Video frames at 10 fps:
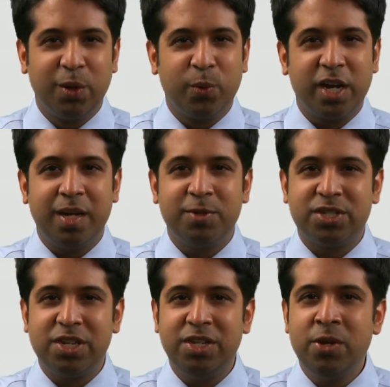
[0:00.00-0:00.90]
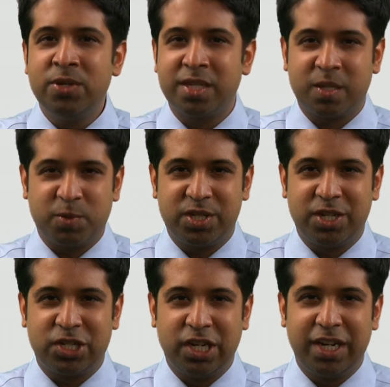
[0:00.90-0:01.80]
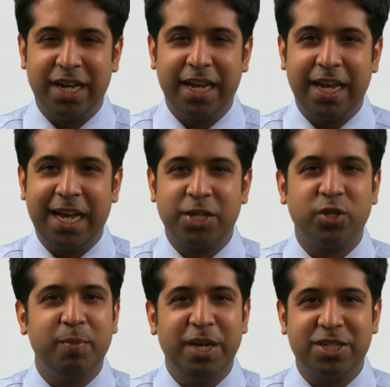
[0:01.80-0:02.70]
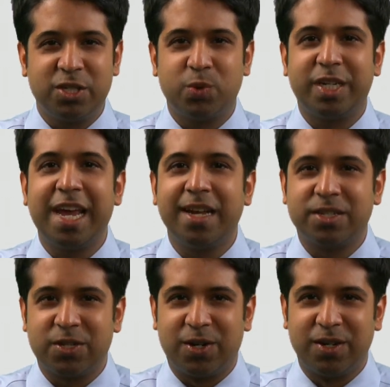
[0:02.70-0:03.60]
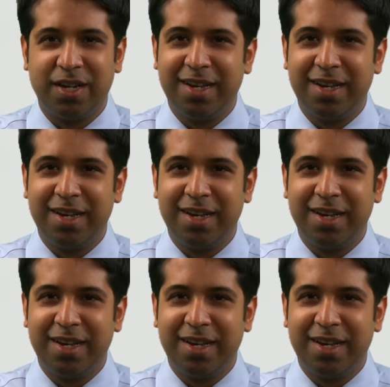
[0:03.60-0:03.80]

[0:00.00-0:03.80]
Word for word: we're able to use this precision and treat patients with cancer,